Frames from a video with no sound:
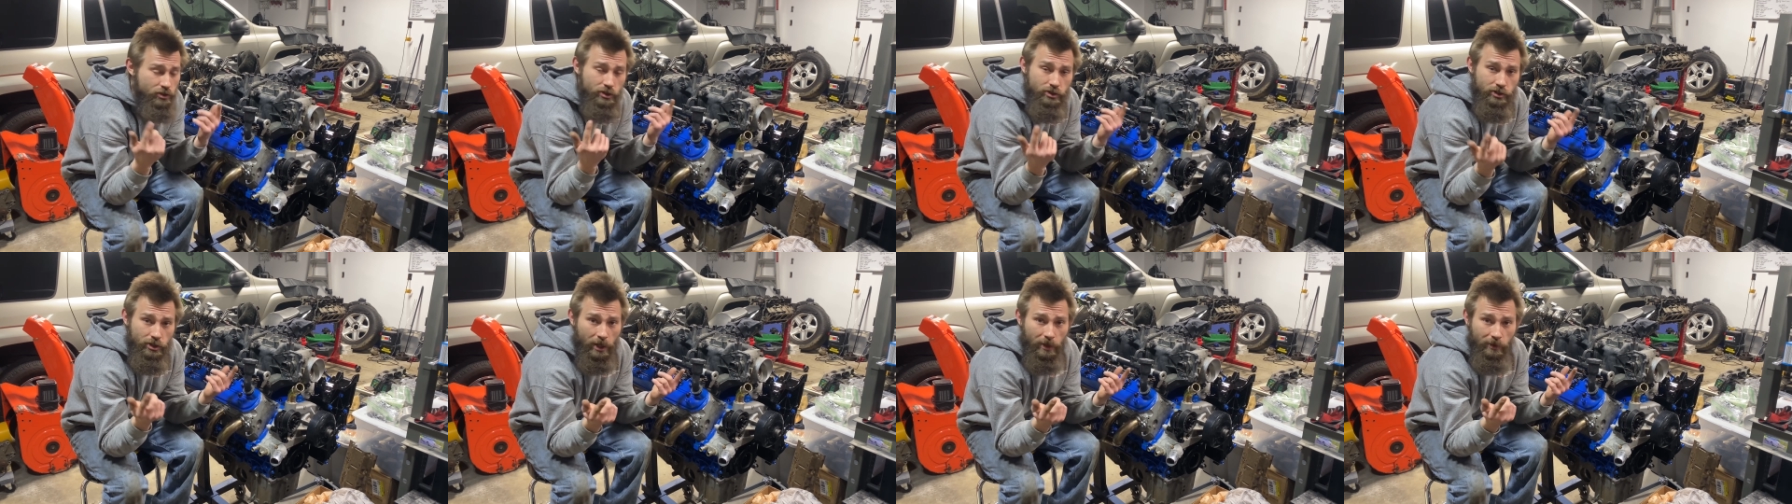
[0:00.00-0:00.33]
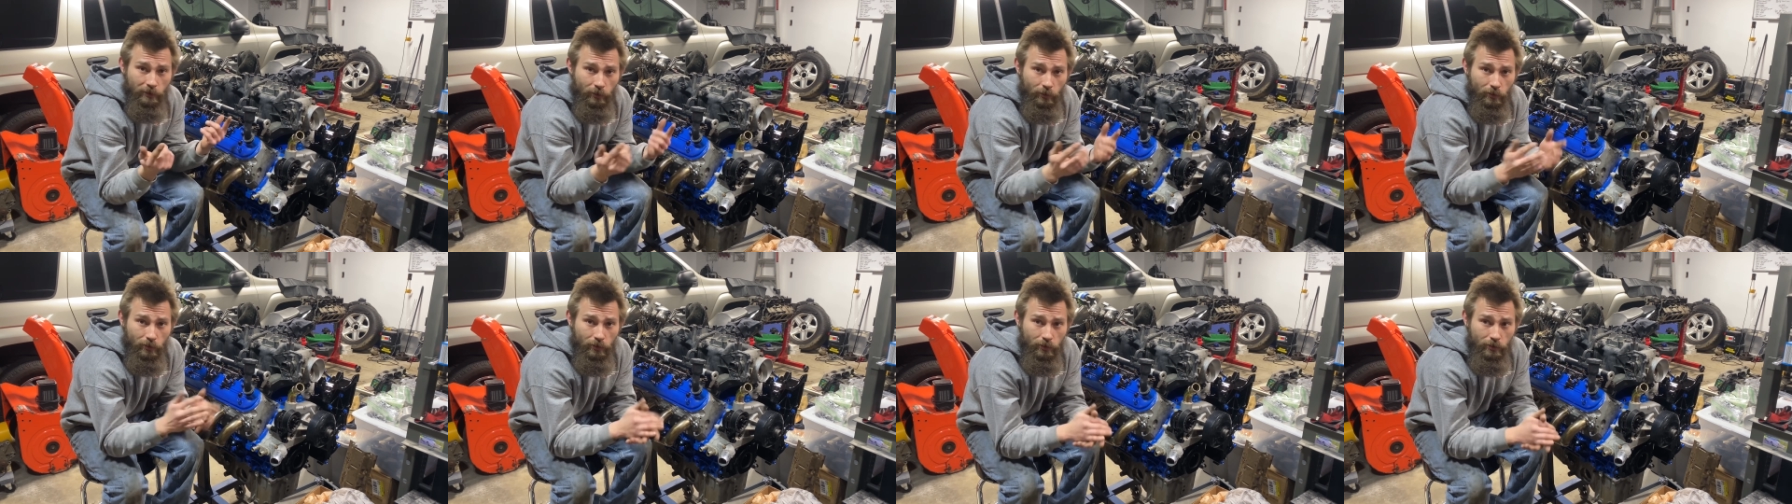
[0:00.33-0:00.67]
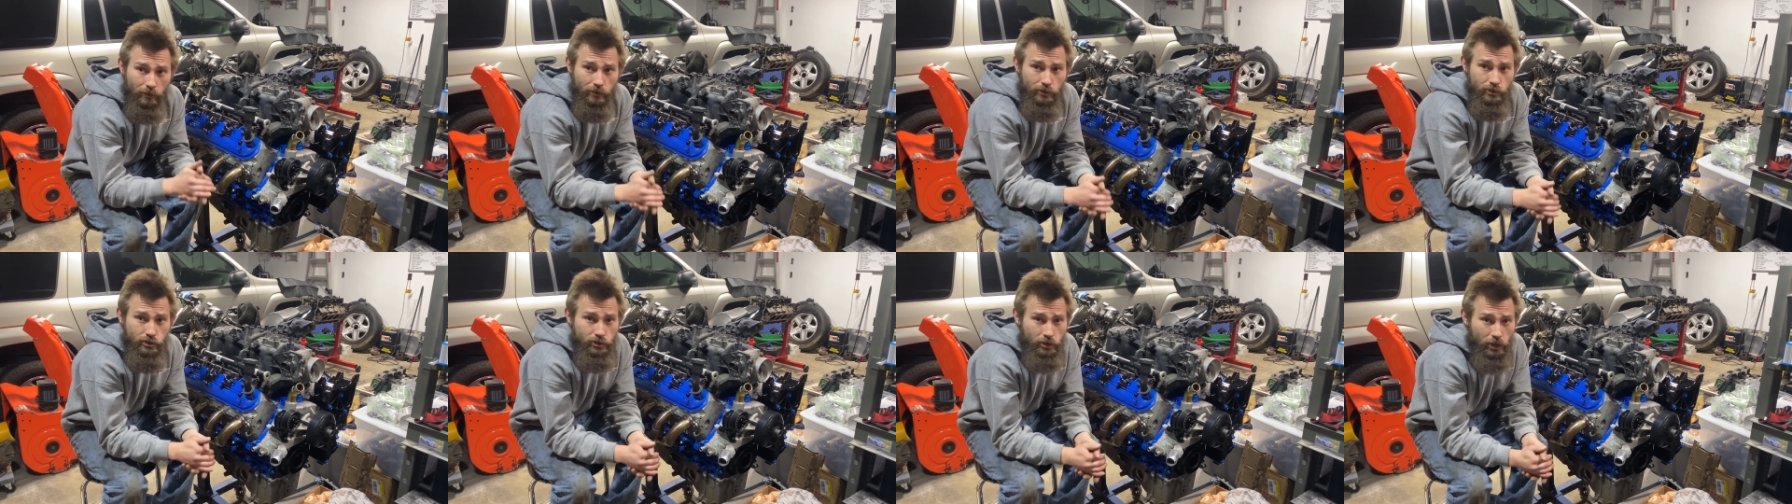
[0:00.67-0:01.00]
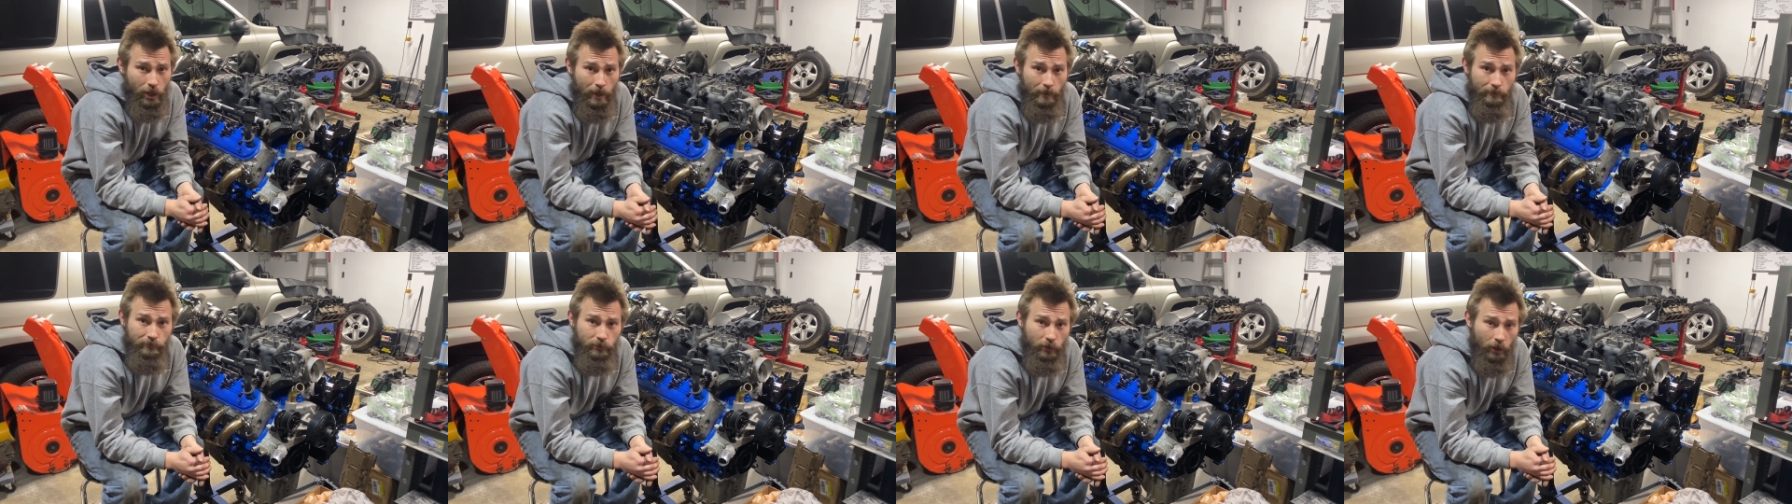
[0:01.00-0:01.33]
general
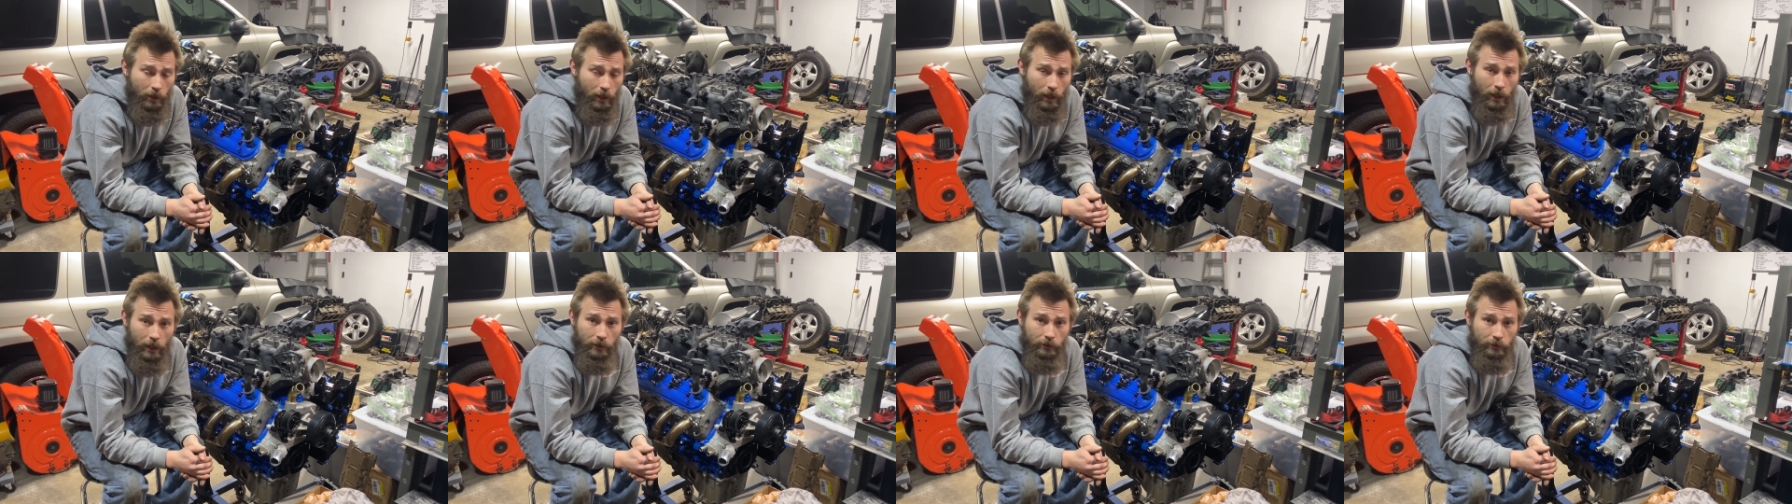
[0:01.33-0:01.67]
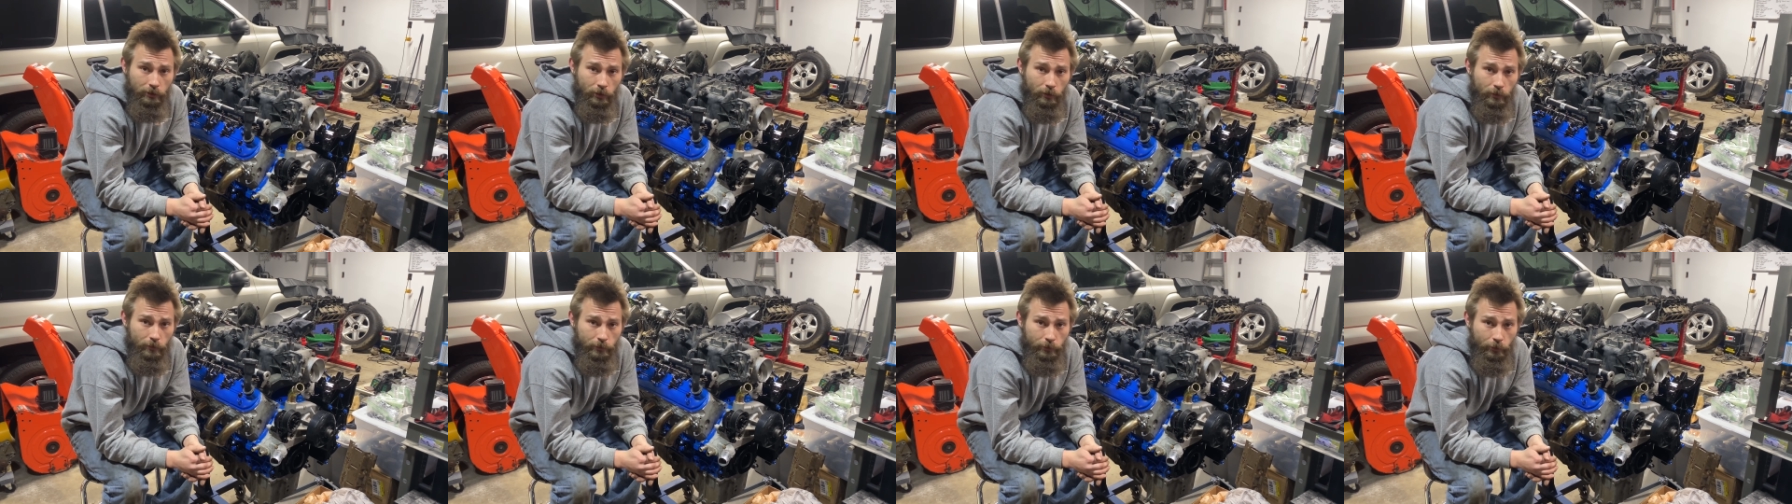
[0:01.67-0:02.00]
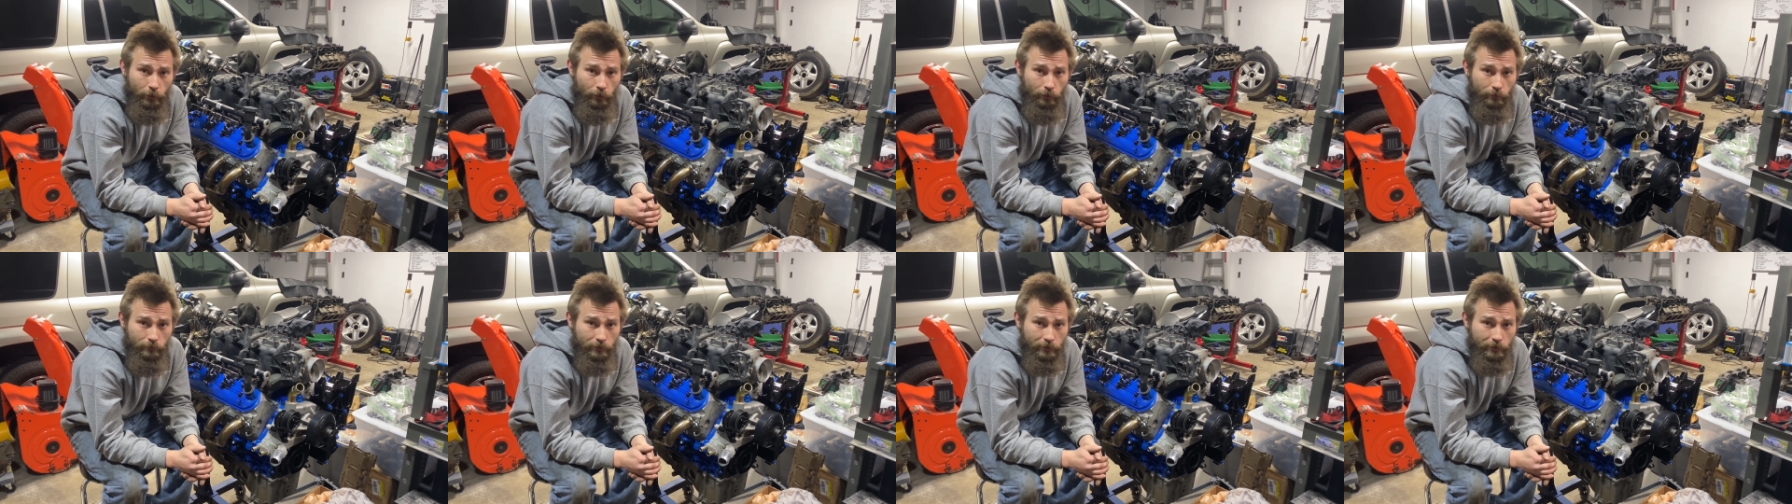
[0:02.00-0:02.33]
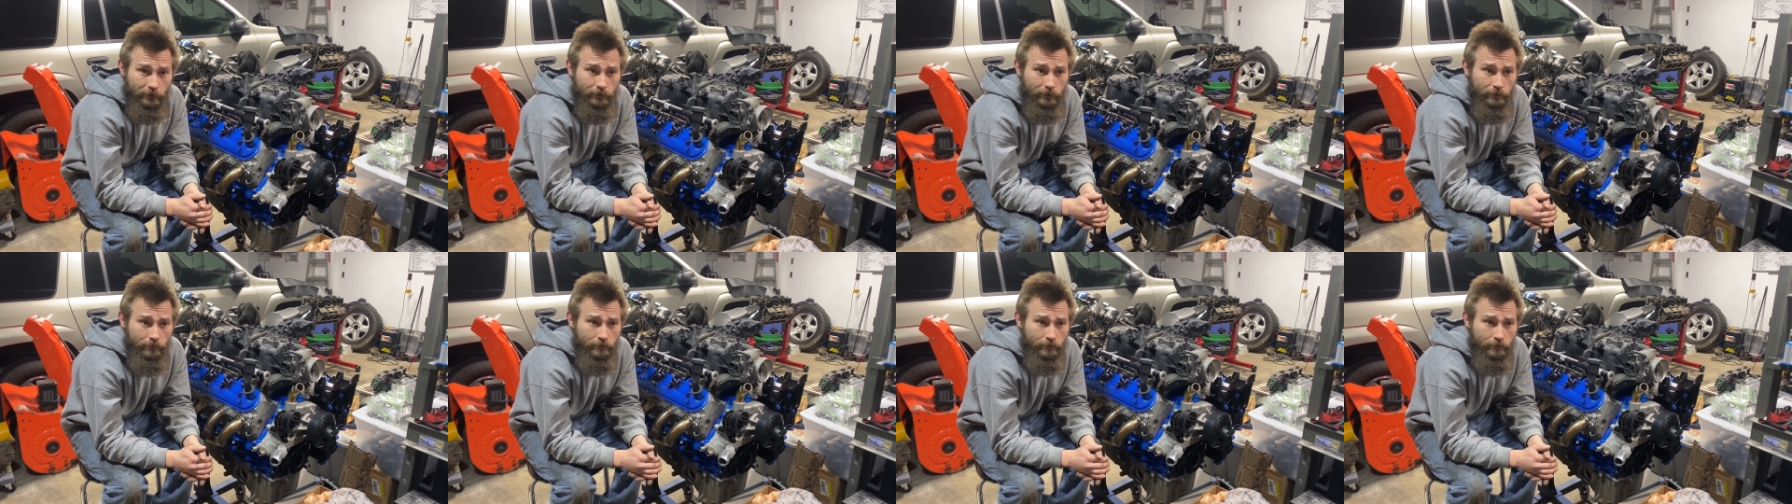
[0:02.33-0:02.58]
shop talk, going over